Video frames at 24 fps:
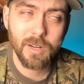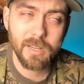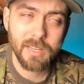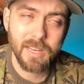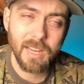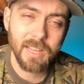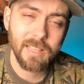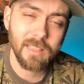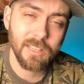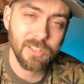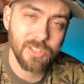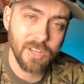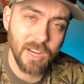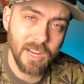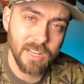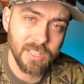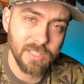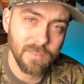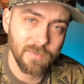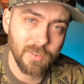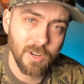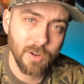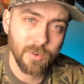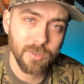to take the chance
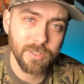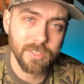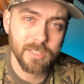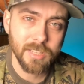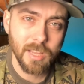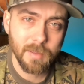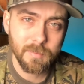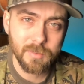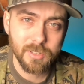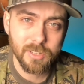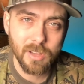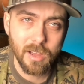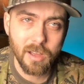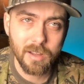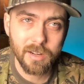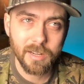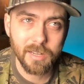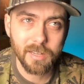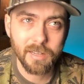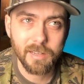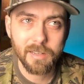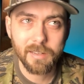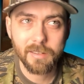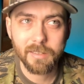of going
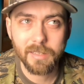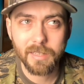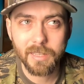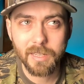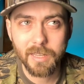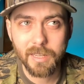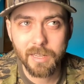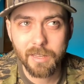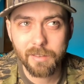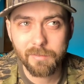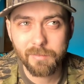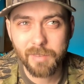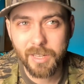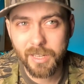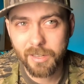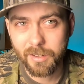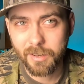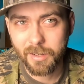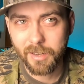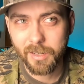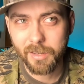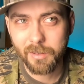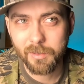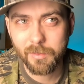subsonic deer
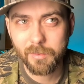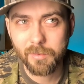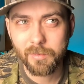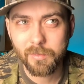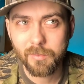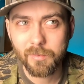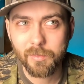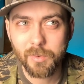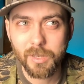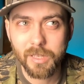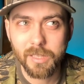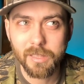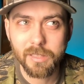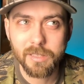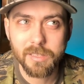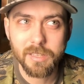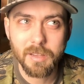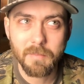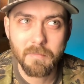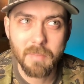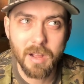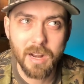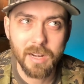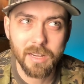hunting with
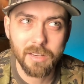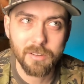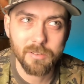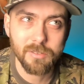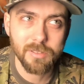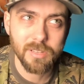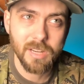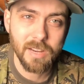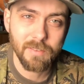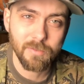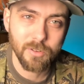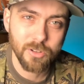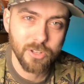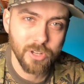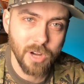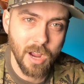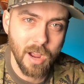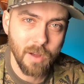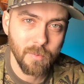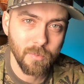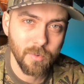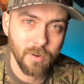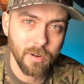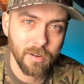somebody who's never
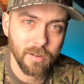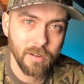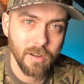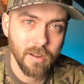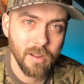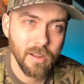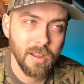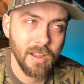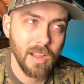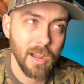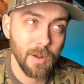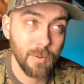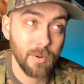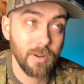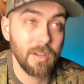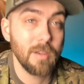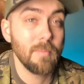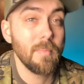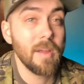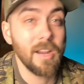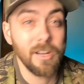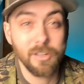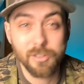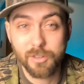shot one. I wanted to
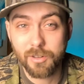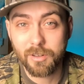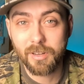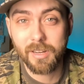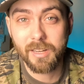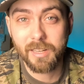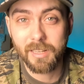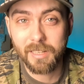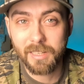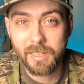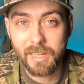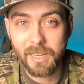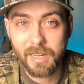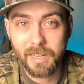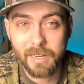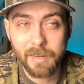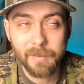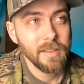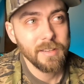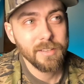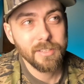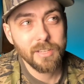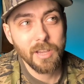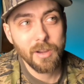make sure he could get it.
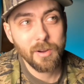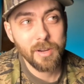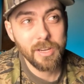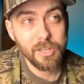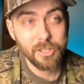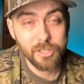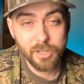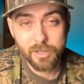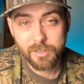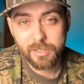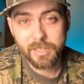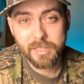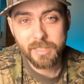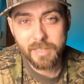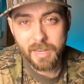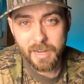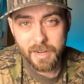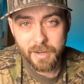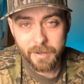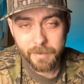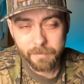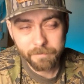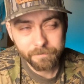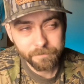So he shoots his
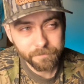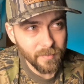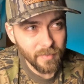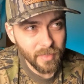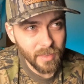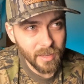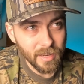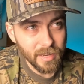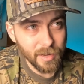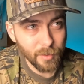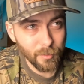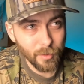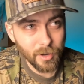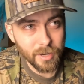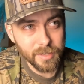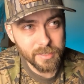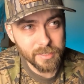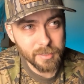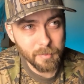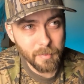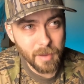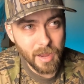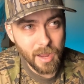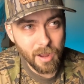deer. It runs
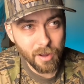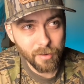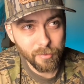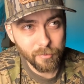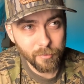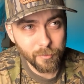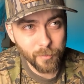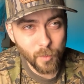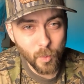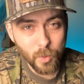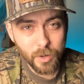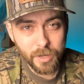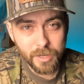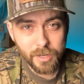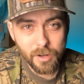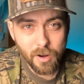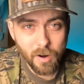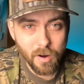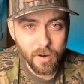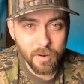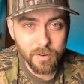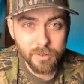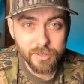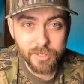about 40
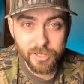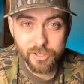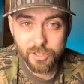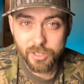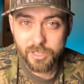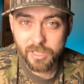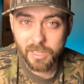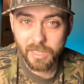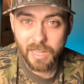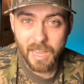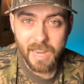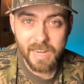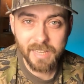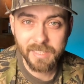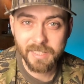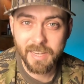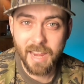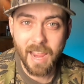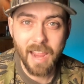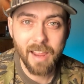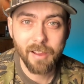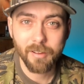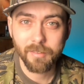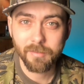yards and just lays
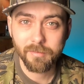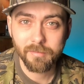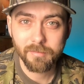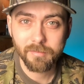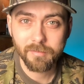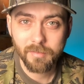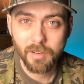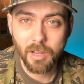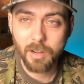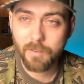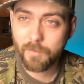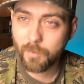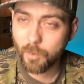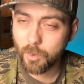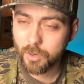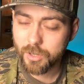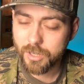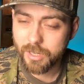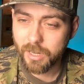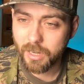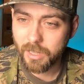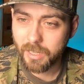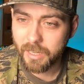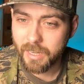down.
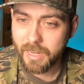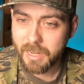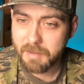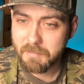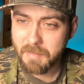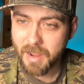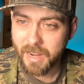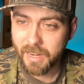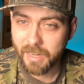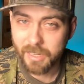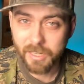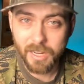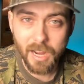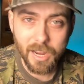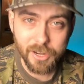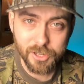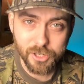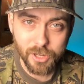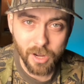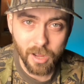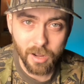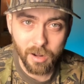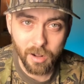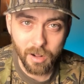Unfortunately, he made a gut
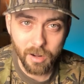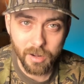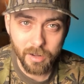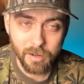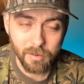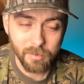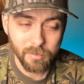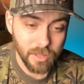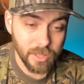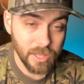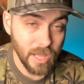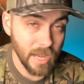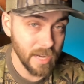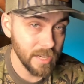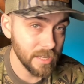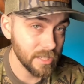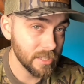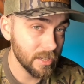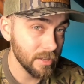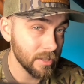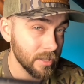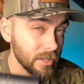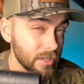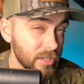shot on it. Thanks
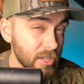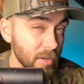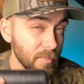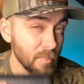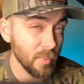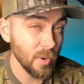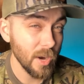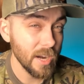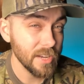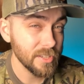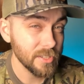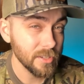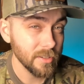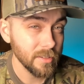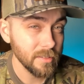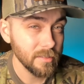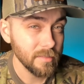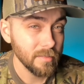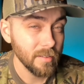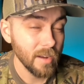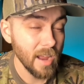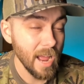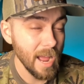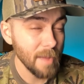to the suppressor,
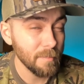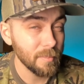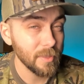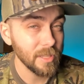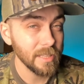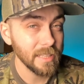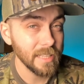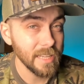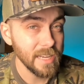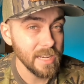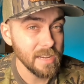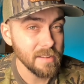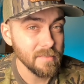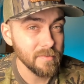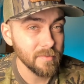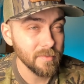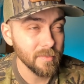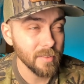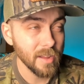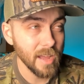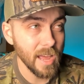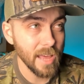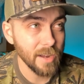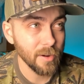I believe.
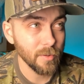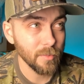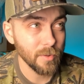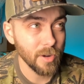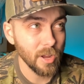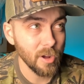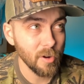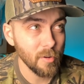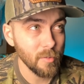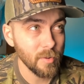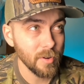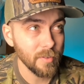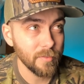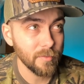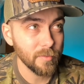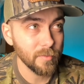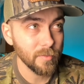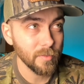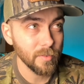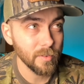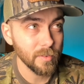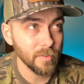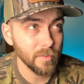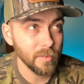I don't know if
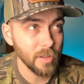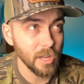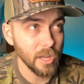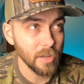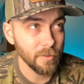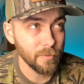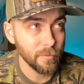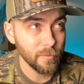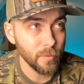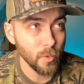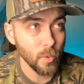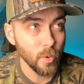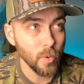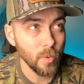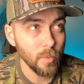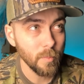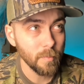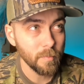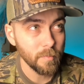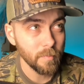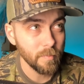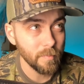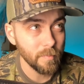a full